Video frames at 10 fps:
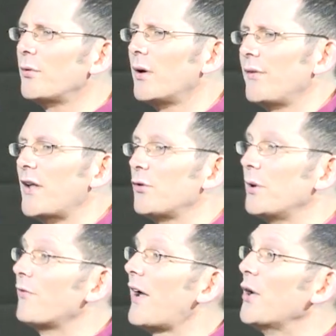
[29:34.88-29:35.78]
do, a, they
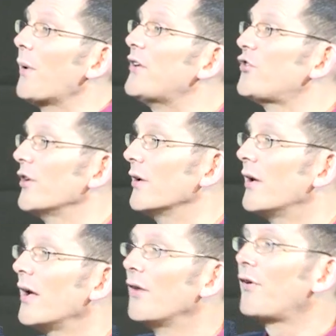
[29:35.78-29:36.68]
do an
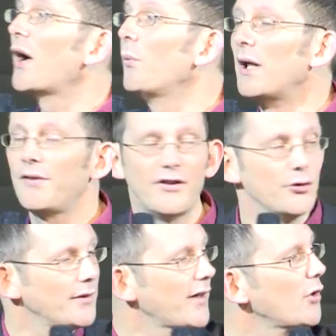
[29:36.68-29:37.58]
evaluation of how well they're
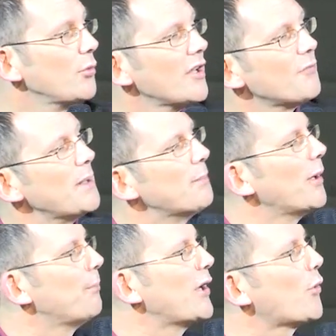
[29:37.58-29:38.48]
doing. They don't give
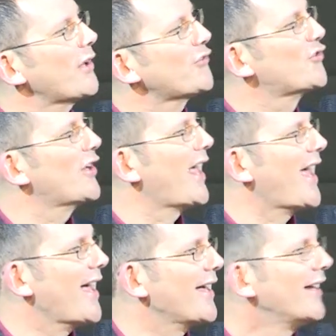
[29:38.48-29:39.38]
people a big
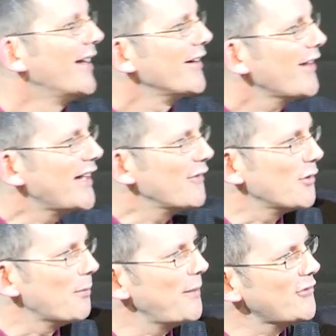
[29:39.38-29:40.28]
questionnaire. They
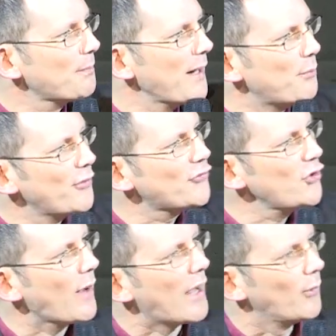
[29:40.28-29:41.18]
give them a piece of paper with
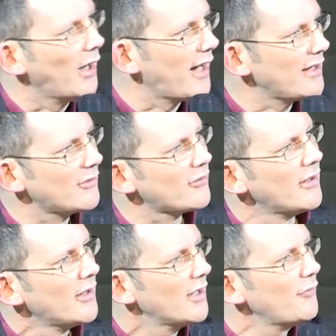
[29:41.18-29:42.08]
two outlines
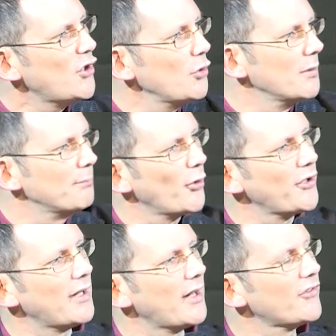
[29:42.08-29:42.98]
of a human
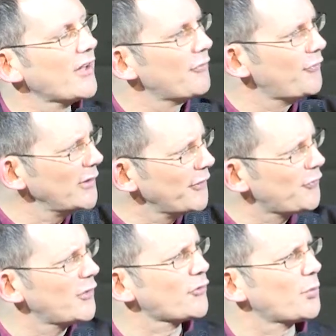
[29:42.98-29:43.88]
body, and they say, fill the
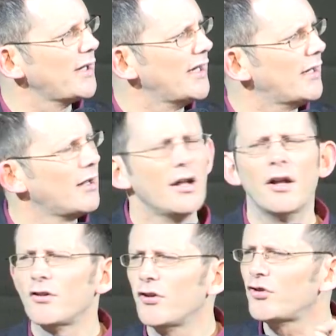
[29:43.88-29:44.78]
first one in
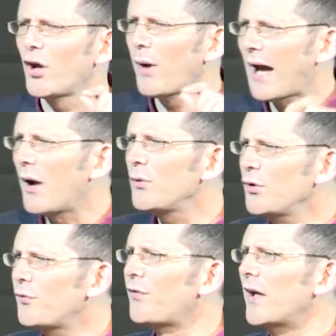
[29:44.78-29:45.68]
to show how you